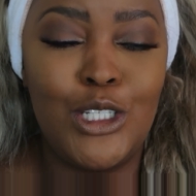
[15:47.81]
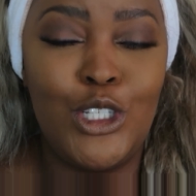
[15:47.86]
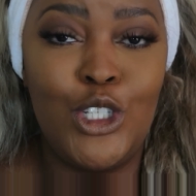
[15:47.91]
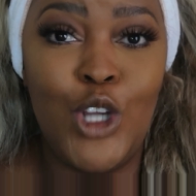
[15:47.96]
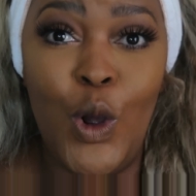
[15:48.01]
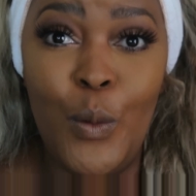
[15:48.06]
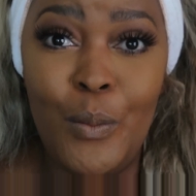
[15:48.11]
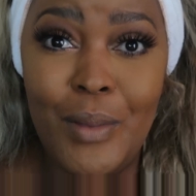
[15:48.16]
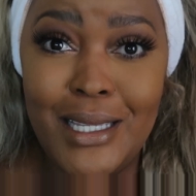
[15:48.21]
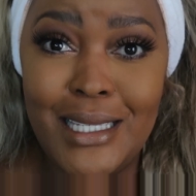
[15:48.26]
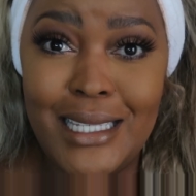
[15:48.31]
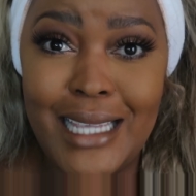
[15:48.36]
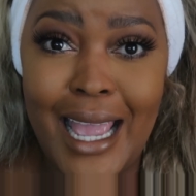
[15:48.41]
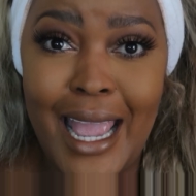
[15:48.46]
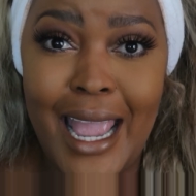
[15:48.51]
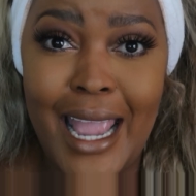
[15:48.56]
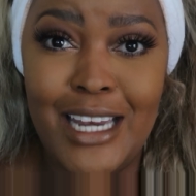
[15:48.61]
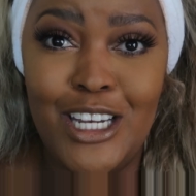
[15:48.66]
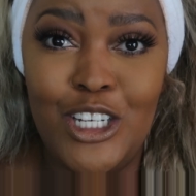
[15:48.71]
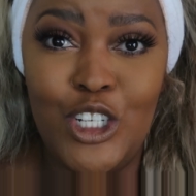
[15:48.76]
Don't be
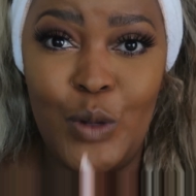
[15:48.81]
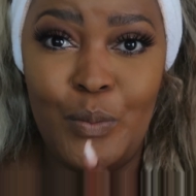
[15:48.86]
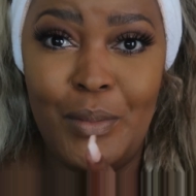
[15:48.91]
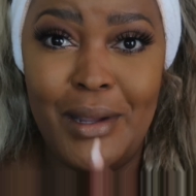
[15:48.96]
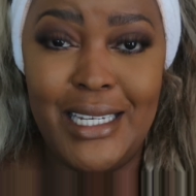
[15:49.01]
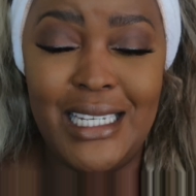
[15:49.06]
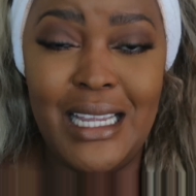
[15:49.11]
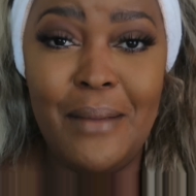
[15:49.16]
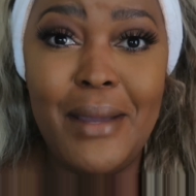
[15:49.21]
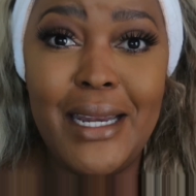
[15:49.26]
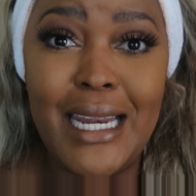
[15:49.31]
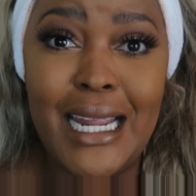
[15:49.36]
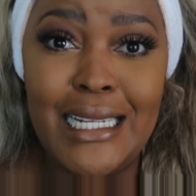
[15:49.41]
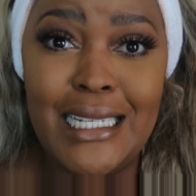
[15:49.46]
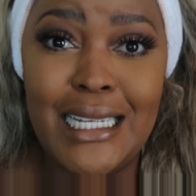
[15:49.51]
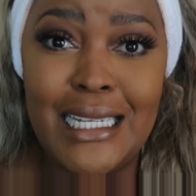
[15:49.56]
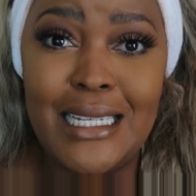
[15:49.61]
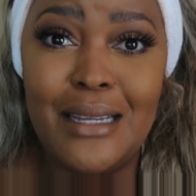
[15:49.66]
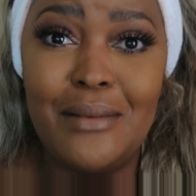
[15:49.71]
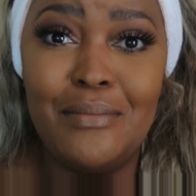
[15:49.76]
scared. Don't be
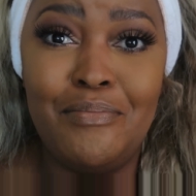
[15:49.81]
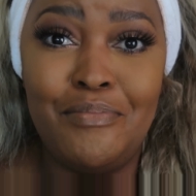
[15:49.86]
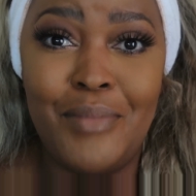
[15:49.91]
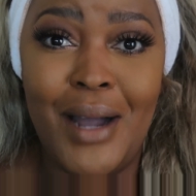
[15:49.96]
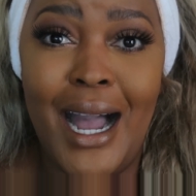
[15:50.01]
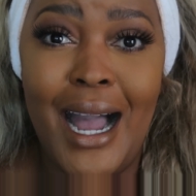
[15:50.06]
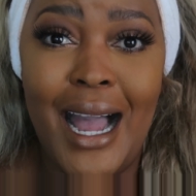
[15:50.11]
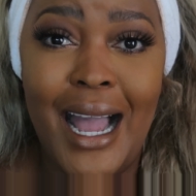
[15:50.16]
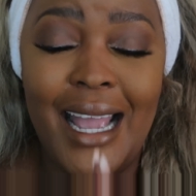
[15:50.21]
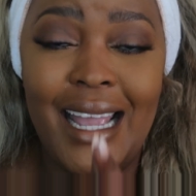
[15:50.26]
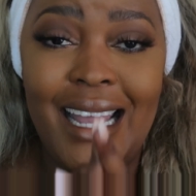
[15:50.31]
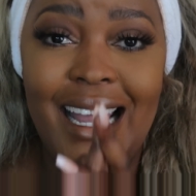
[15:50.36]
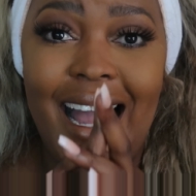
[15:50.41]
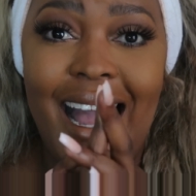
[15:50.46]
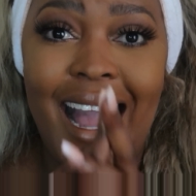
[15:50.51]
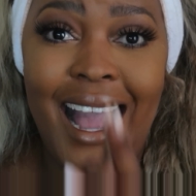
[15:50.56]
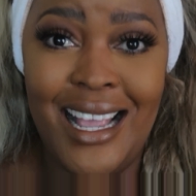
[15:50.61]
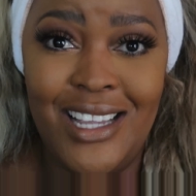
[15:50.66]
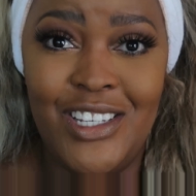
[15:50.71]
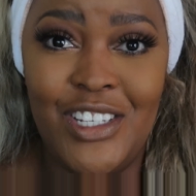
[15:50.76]
intimidated by
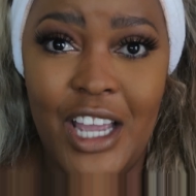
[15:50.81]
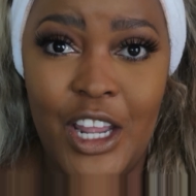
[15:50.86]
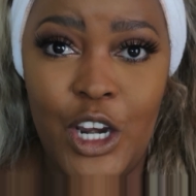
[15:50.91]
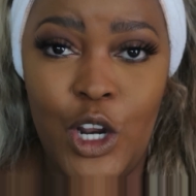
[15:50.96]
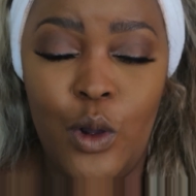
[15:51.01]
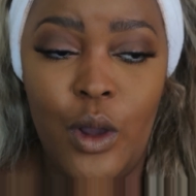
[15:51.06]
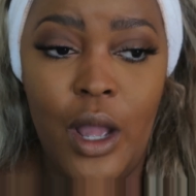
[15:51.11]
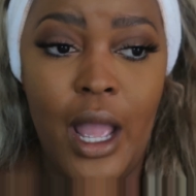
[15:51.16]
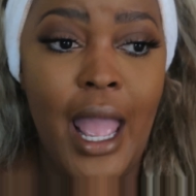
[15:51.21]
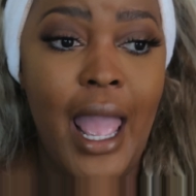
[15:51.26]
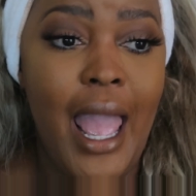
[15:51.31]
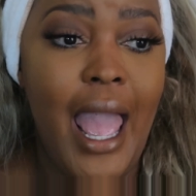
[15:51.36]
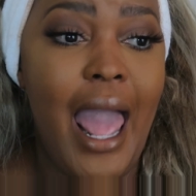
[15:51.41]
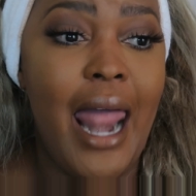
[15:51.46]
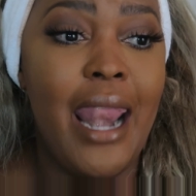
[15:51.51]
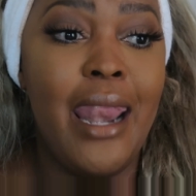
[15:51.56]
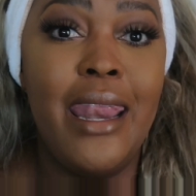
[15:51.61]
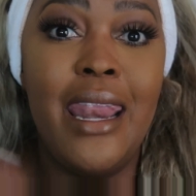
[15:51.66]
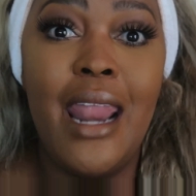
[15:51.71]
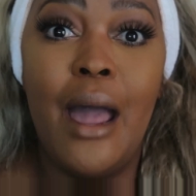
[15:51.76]
eyeshadow.
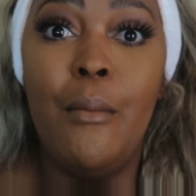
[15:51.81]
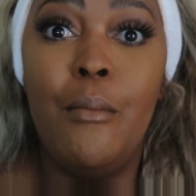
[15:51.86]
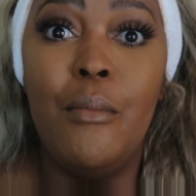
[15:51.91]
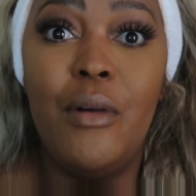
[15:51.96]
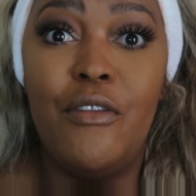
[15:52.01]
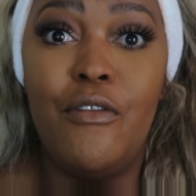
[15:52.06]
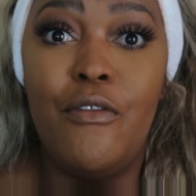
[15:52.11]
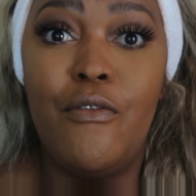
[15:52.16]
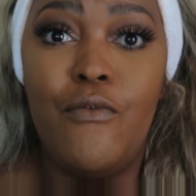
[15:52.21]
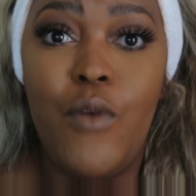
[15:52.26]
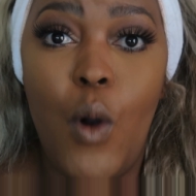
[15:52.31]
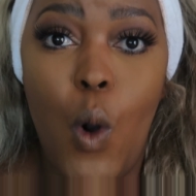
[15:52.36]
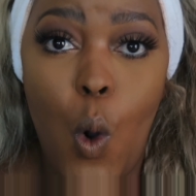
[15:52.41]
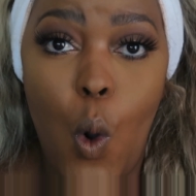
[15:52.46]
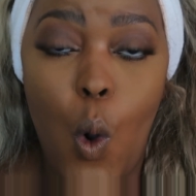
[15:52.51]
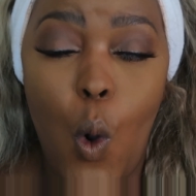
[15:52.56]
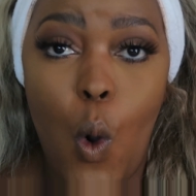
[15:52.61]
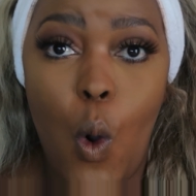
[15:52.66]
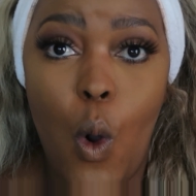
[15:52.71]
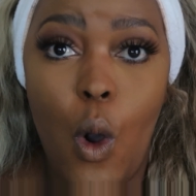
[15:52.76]
And number
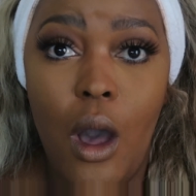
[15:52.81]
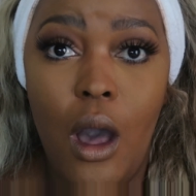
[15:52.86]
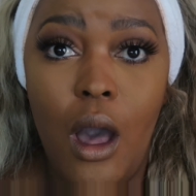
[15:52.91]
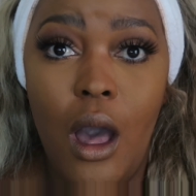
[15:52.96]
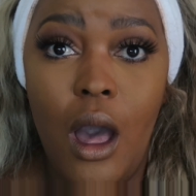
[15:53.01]
4,